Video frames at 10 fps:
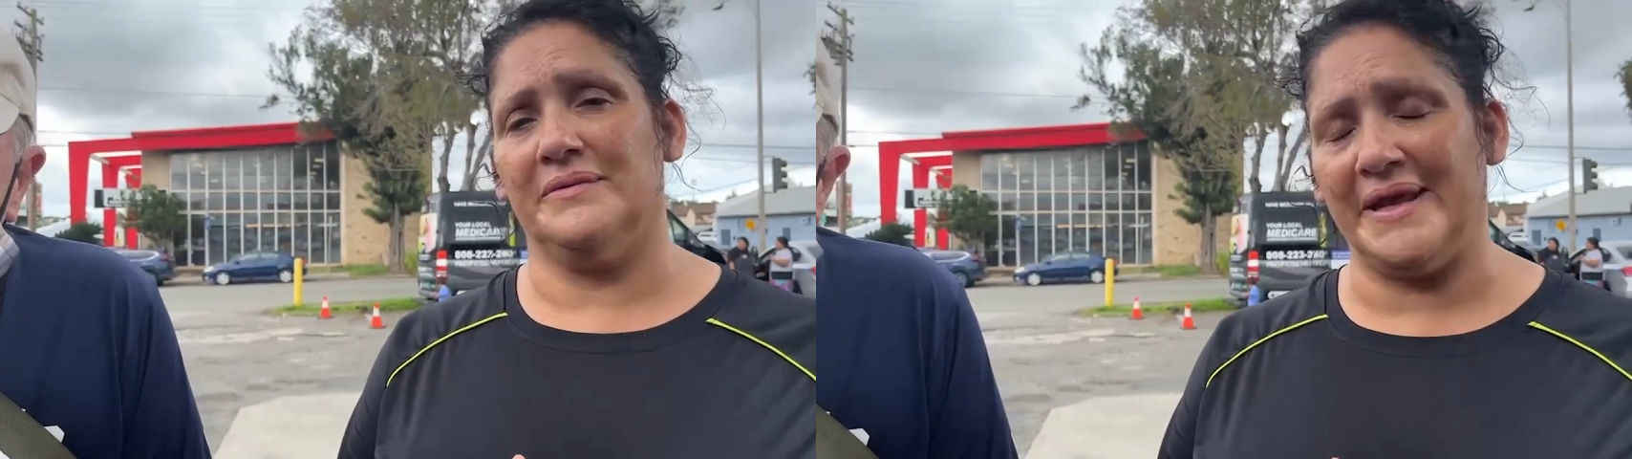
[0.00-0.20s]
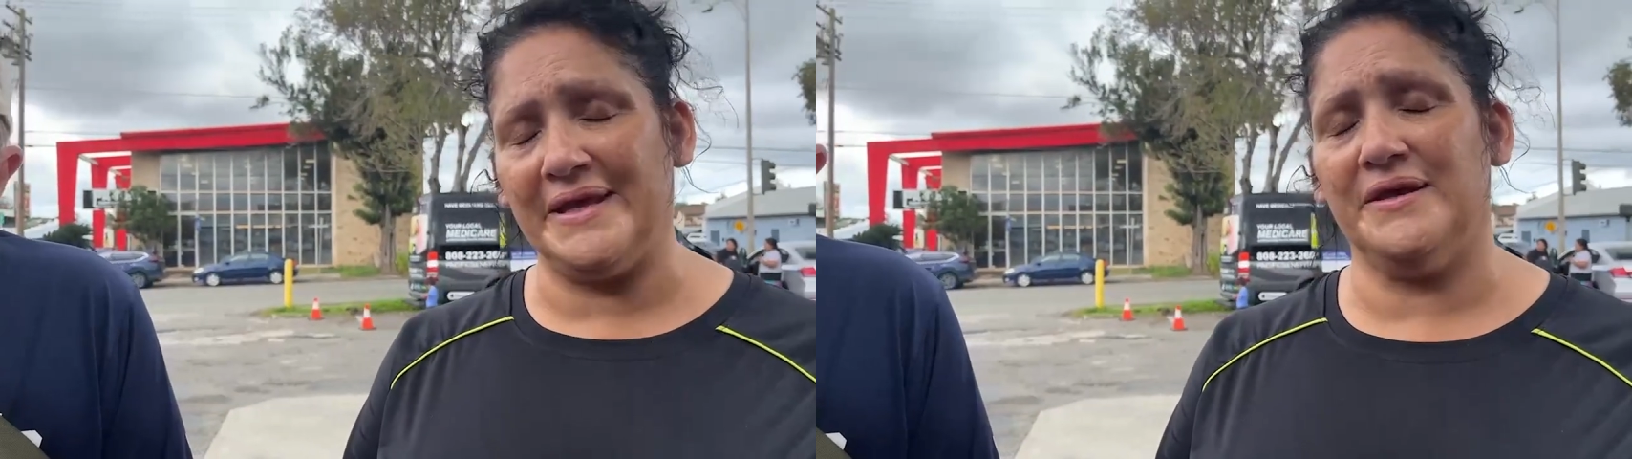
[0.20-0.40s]

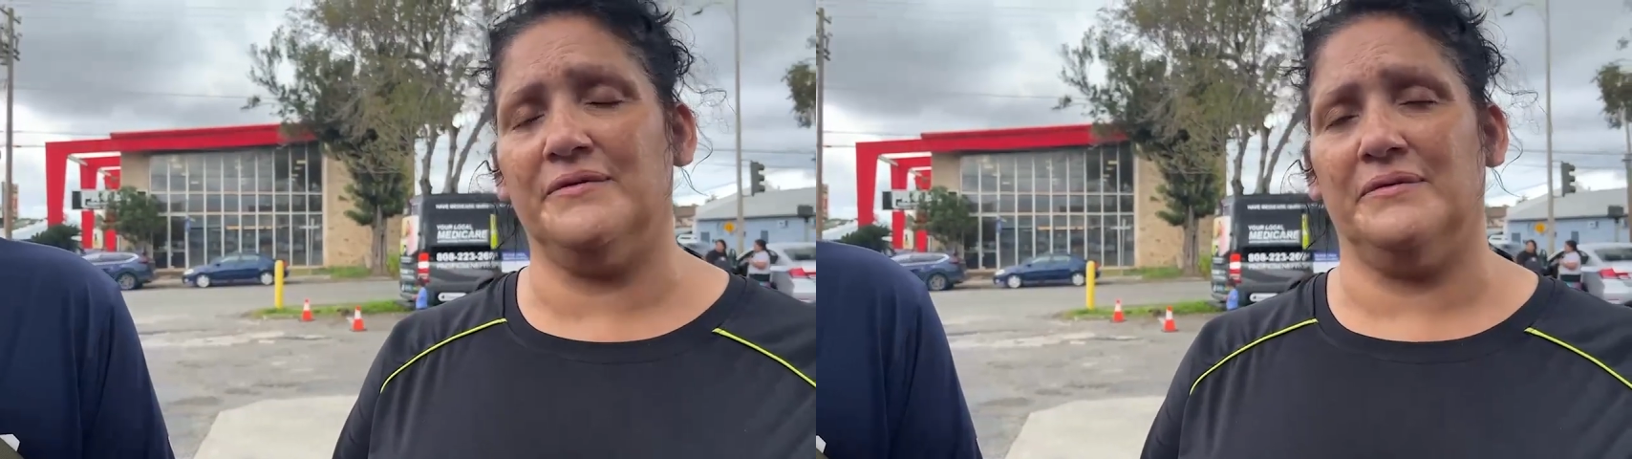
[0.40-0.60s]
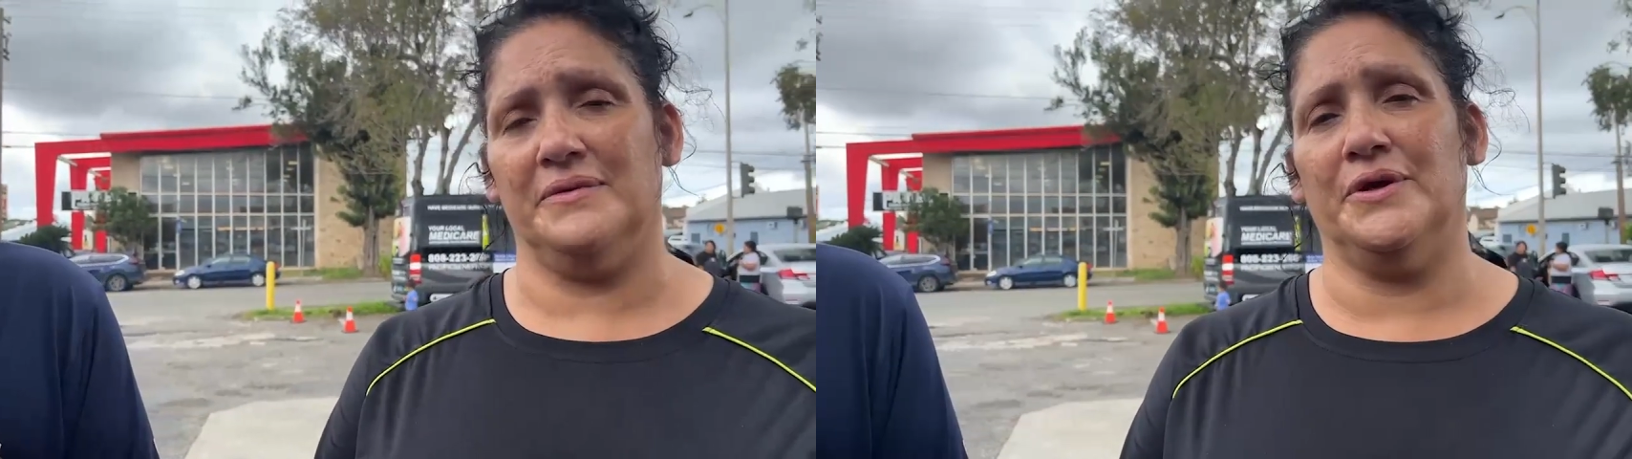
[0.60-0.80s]
Thank
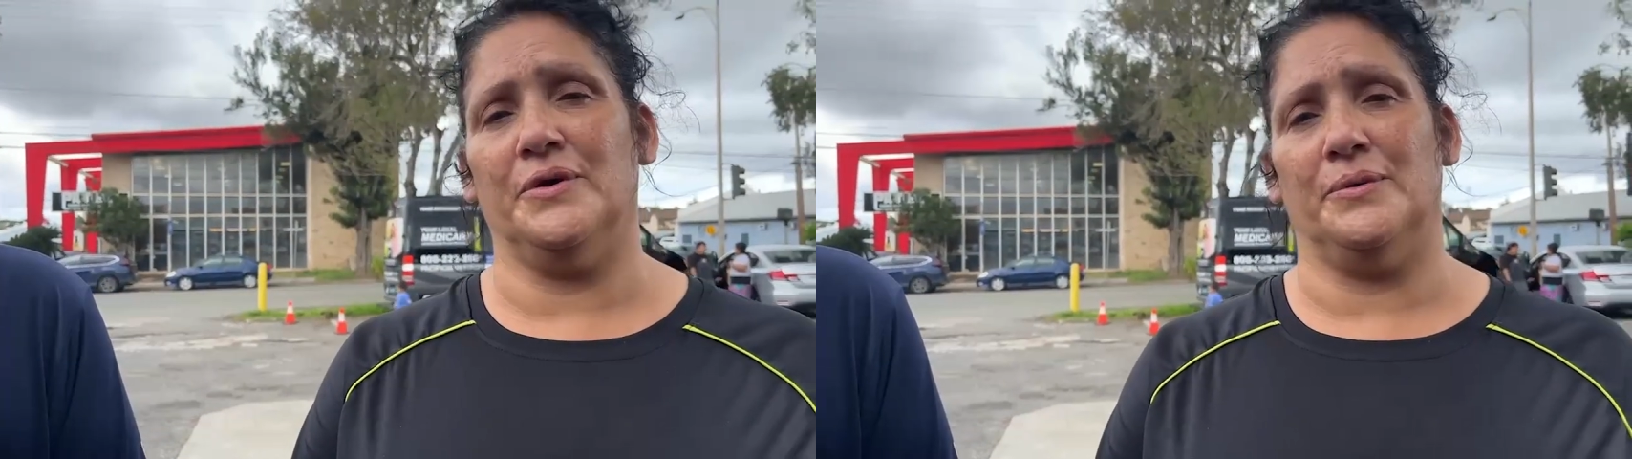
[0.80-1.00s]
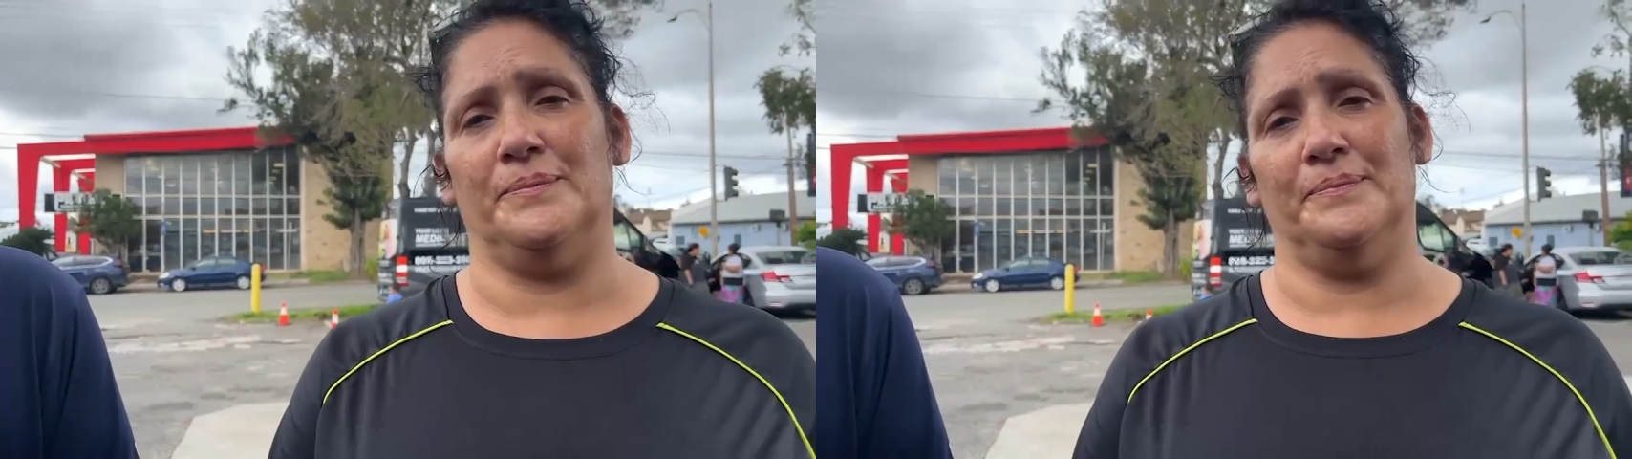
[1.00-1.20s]
you, New Hope.